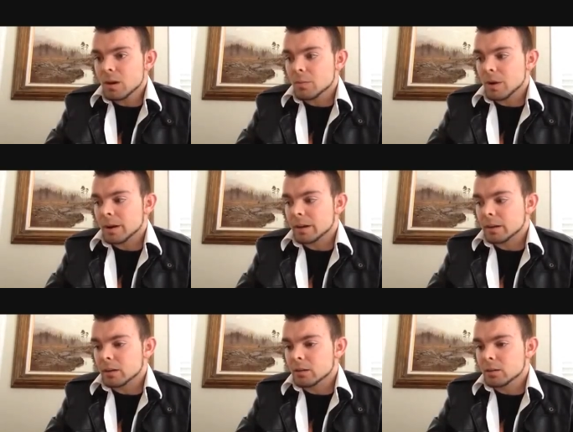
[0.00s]
uh,
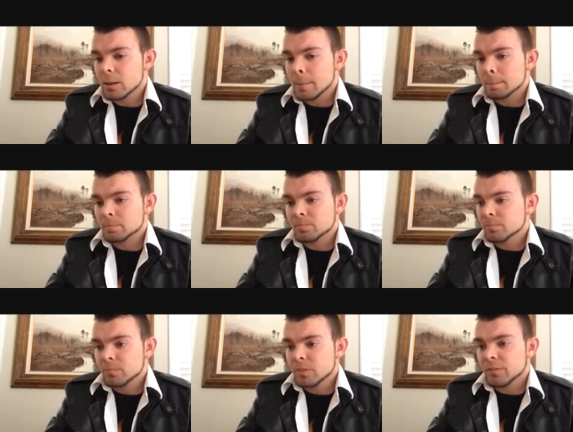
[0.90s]
my
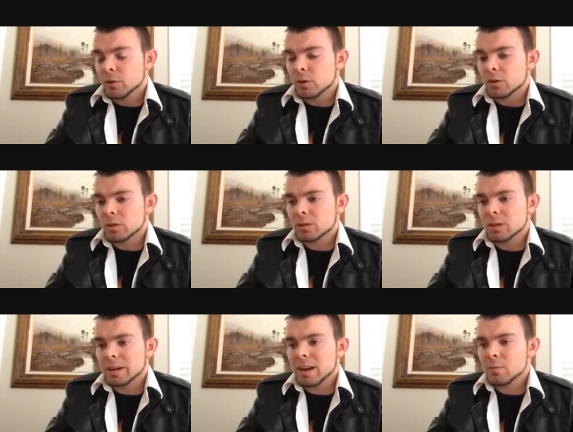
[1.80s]
for
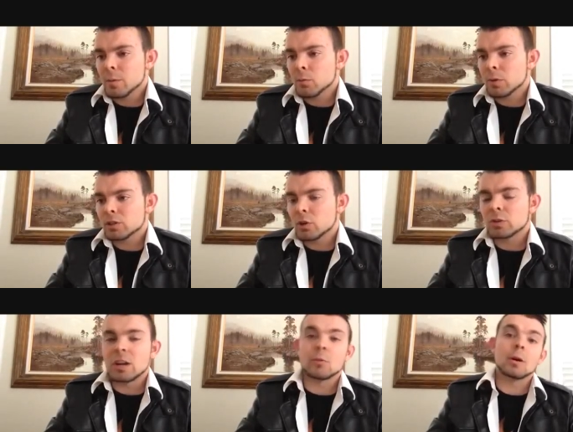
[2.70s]
I can't remember which
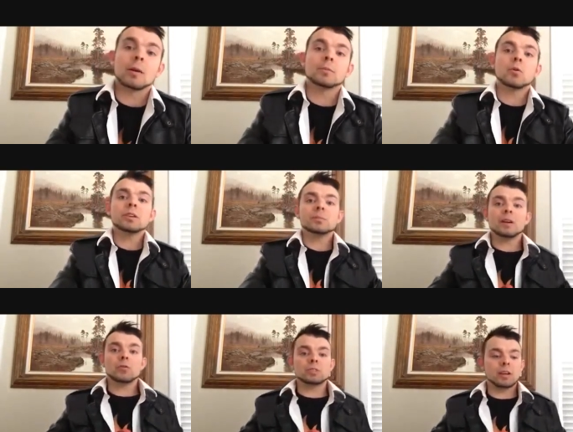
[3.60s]
hotel, but I'm going into
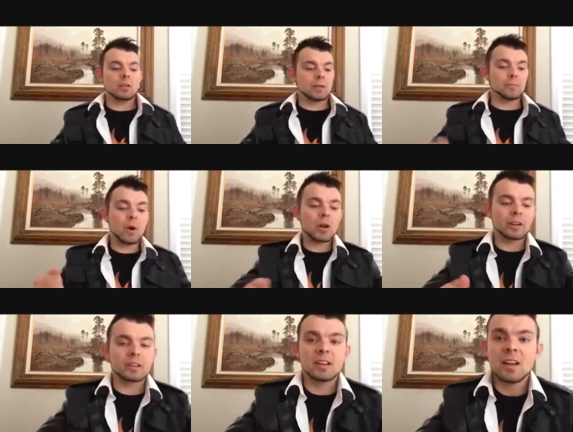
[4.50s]
my hotel. I
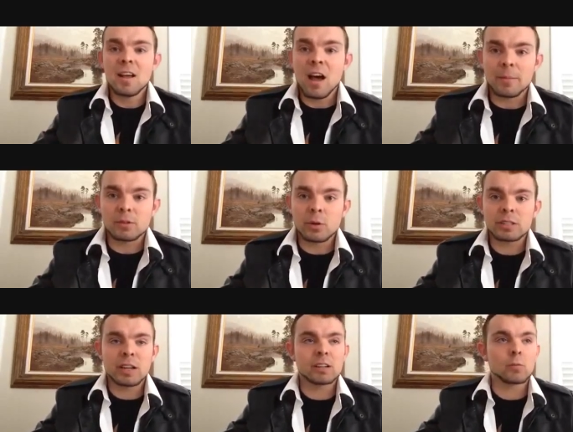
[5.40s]
bought it. I'm so
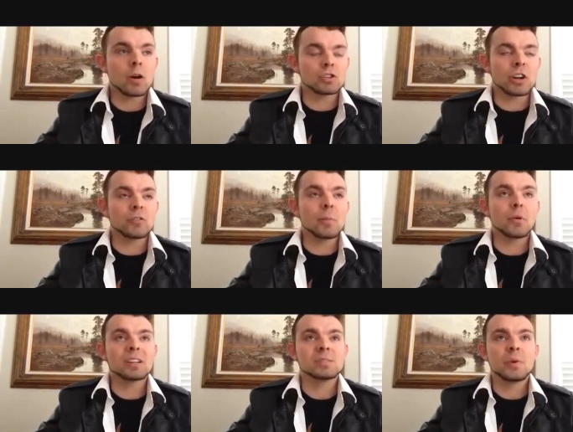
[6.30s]
excited to watch it. I
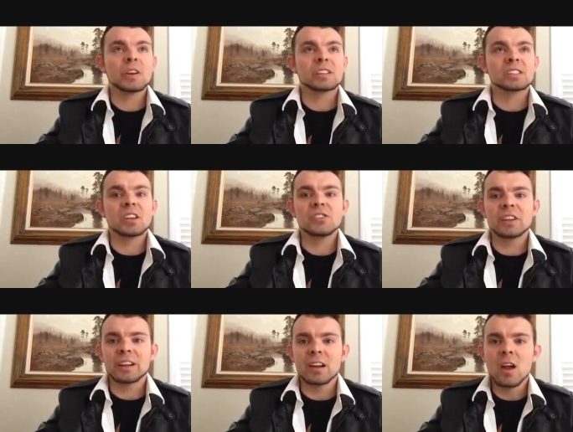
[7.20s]
remember I spent a
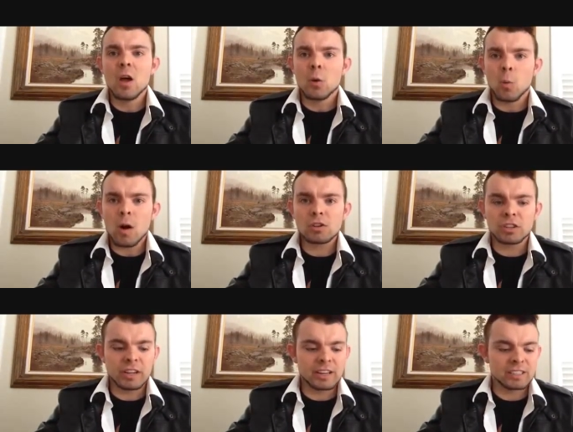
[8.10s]
Sunday
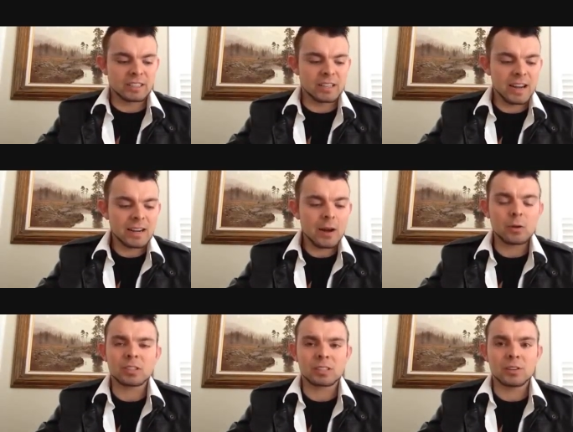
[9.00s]
watching it. It's a 10
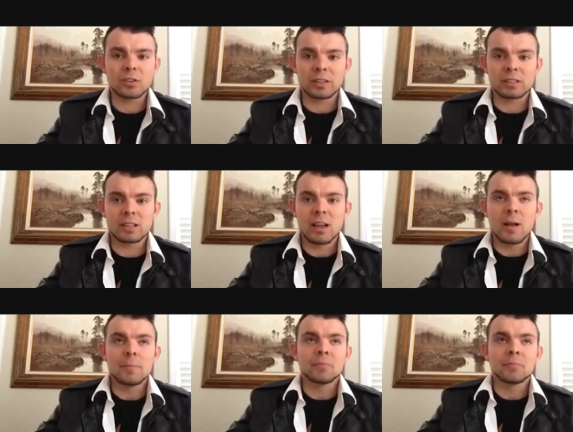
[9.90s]
hour series,